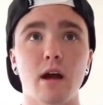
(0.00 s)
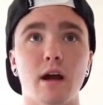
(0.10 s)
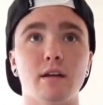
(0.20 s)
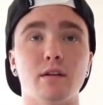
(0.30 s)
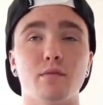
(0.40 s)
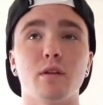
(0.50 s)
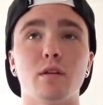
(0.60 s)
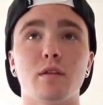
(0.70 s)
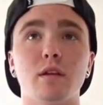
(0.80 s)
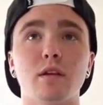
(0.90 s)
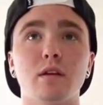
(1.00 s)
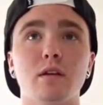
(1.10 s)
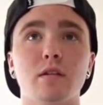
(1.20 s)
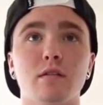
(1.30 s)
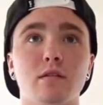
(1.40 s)
I definitely think
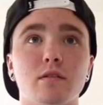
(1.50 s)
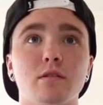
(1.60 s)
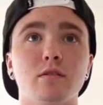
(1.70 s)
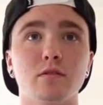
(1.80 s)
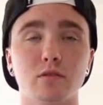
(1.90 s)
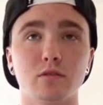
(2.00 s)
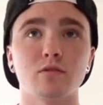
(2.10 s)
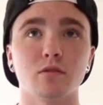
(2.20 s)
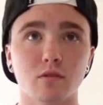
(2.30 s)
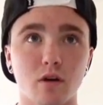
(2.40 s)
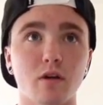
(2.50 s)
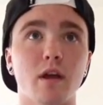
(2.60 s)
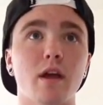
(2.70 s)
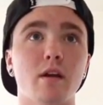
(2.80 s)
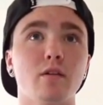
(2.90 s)
the long
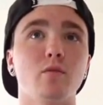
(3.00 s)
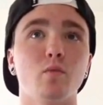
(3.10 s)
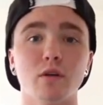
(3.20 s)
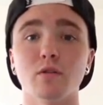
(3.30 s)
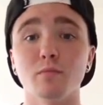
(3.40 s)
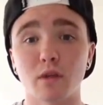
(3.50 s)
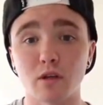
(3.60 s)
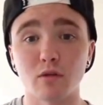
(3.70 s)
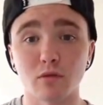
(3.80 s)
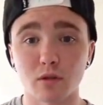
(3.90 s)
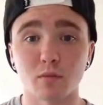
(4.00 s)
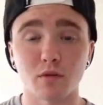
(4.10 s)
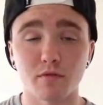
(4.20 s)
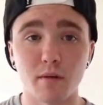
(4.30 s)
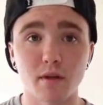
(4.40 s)
hair will make you look more
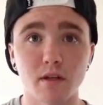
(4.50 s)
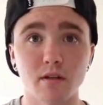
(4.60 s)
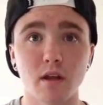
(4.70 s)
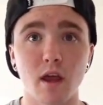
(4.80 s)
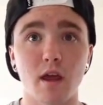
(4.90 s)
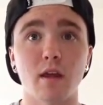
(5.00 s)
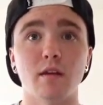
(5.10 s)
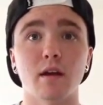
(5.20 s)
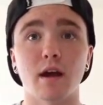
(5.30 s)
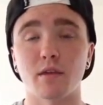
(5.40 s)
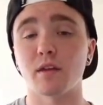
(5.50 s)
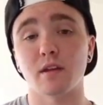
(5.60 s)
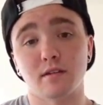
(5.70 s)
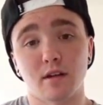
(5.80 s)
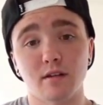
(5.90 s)
feminine, and I think
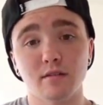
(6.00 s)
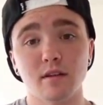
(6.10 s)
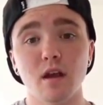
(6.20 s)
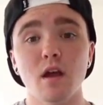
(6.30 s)
it does.